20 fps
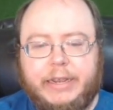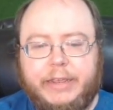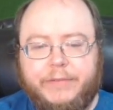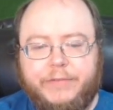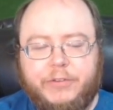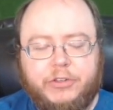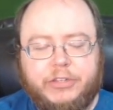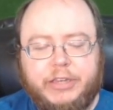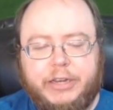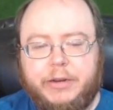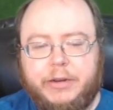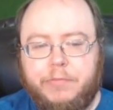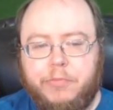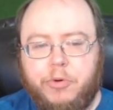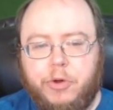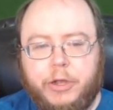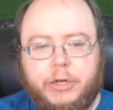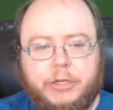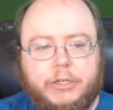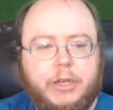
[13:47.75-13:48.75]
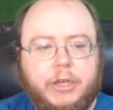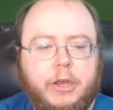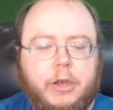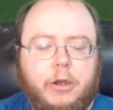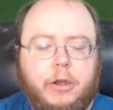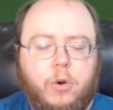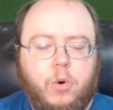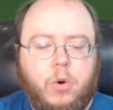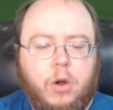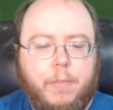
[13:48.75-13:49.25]
If you send a put
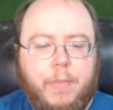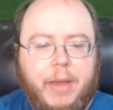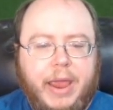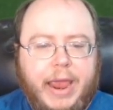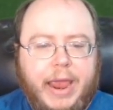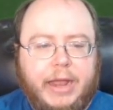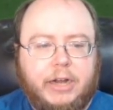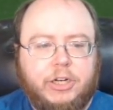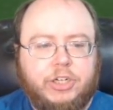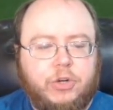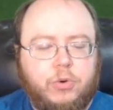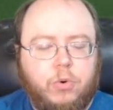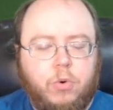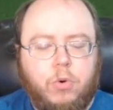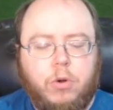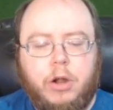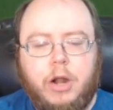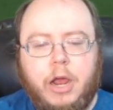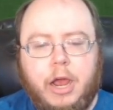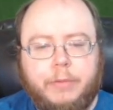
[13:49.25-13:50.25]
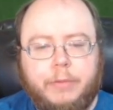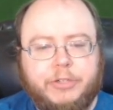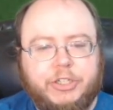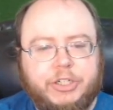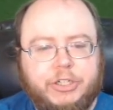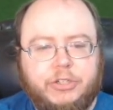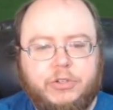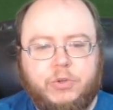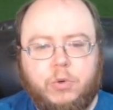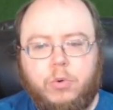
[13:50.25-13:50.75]
or a patch or an
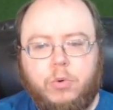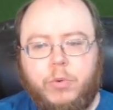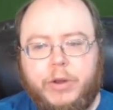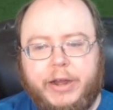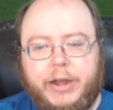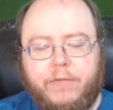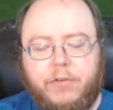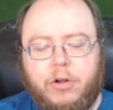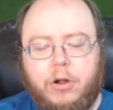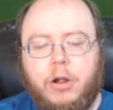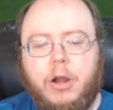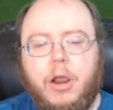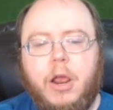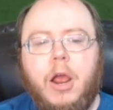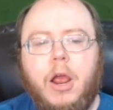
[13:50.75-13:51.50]
options or whatever,